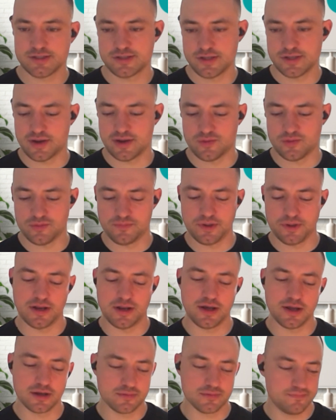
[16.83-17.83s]
So that would be
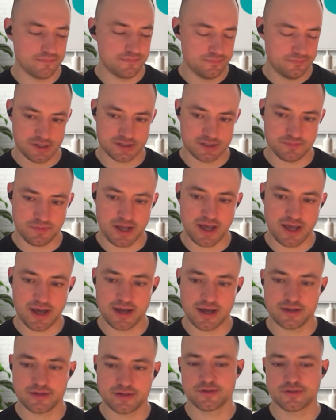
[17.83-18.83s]
like display
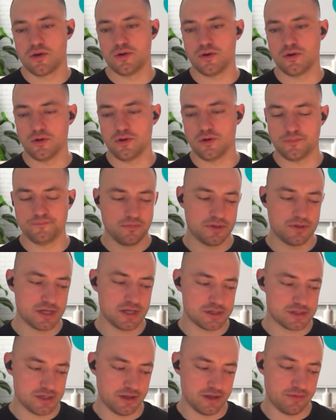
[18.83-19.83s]
ads or
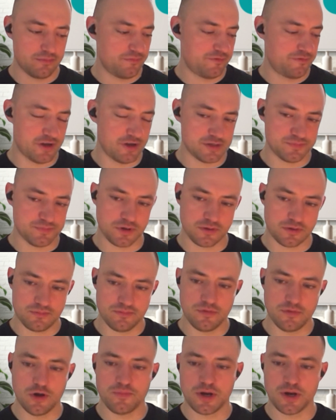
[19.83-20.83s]
potentially Facebook
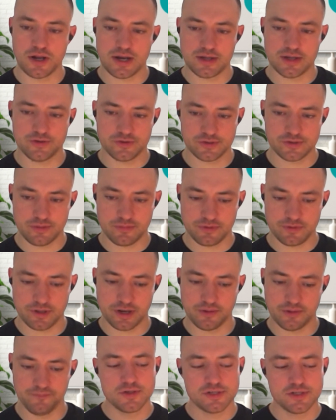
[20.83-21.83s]
mobile ads or
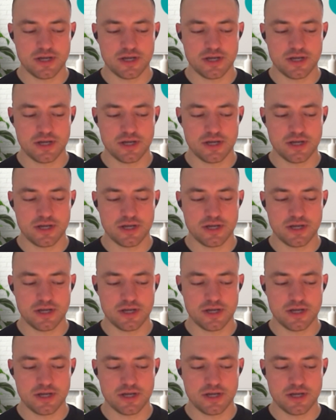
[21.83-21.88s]
something,